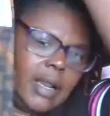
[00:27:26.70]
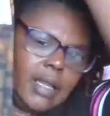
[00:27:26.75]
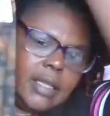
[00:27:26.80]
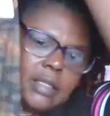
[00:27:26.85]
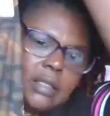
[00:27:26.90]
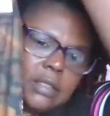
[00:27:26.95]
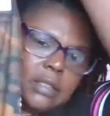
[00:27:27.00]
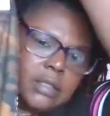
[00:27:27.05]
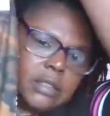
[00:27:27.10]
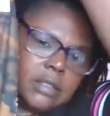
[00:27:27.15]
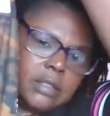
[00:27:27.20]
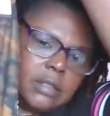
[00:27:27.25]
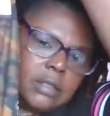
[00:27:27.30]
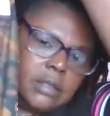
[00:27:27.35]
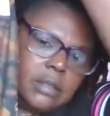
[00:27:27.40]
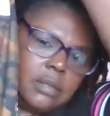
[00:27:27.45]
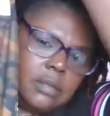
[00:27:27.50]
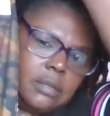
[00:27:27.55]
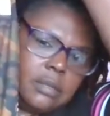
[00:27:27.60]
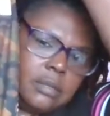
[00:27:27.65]
like
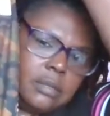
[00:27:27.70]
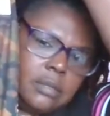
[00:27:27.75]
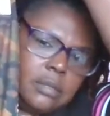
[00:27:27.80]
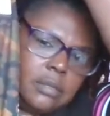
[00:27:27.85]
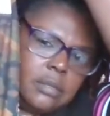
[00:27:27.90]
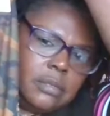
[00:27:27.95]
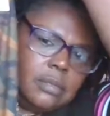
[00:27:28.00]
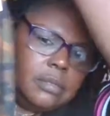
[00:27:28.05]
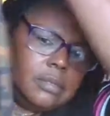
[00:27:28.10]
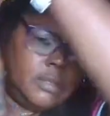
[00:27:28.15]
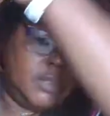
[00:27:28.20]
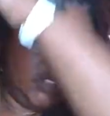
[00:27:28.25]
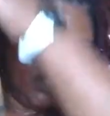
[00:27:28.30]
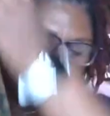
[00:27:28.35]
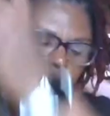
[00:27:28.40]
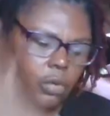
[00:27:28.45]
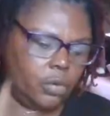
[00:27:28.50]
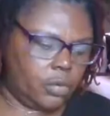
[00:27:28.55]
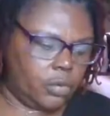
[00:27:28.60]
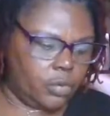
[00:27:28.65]
this.
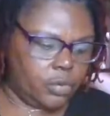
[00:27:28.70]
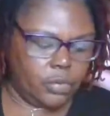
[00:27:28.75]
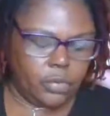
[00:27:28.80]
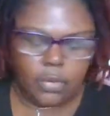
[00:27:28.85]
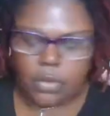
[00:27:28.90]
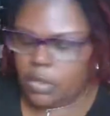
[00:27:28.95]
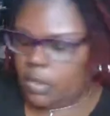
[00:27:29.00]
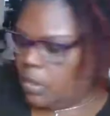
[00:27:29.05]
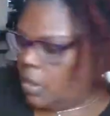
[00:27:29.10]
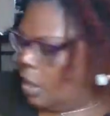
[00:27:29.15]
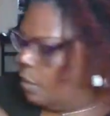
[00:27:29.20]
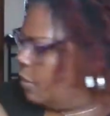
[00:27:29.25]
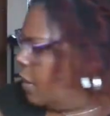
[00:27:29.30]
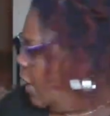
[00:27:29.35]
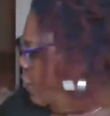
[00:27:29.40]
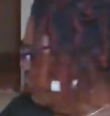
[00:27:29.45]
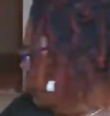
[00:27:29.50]
So I'm going to